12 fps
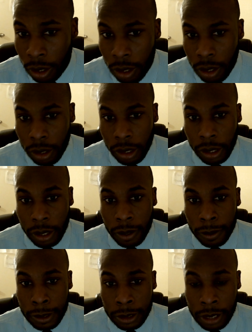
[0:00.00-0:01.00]
There's
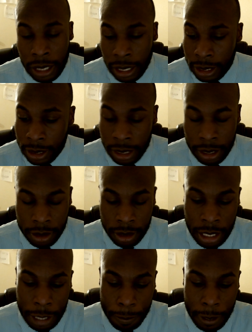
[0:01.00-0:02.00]
a lot, like I said, there's a lot of
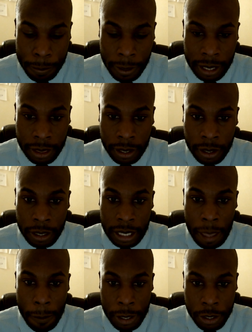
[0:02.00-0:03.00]
people out there. I
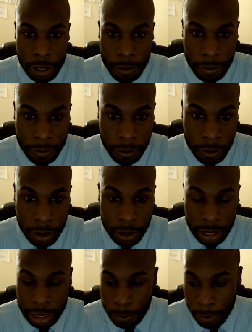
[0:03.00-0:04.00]
mentioned it before. It's
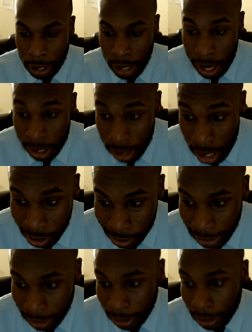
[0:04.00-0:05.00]
been a lot of talk
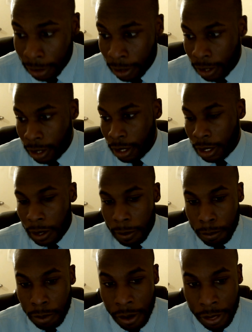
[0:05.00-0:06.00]
lately
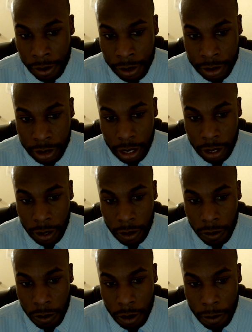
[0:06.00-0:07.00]
brothers
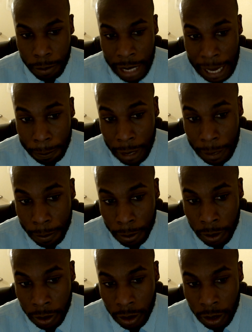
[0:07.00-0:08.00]
or black people
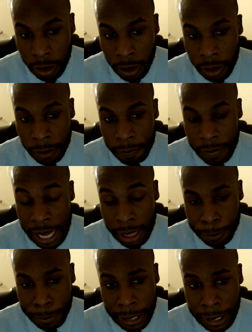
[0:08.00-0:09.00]
are at the
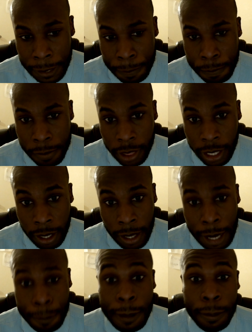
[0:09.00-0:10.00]
bottom, and a lot of
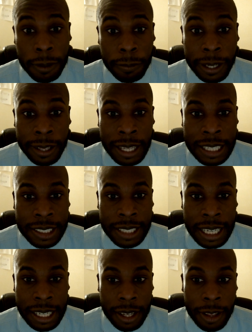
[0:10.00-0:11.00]
people are realizing that, and a
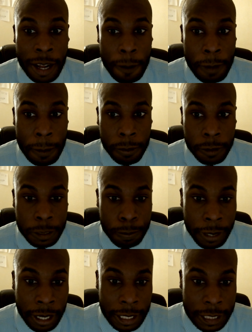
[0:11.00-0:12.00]
lot of people are
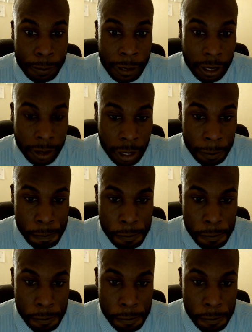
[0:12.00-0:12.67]
speaking up.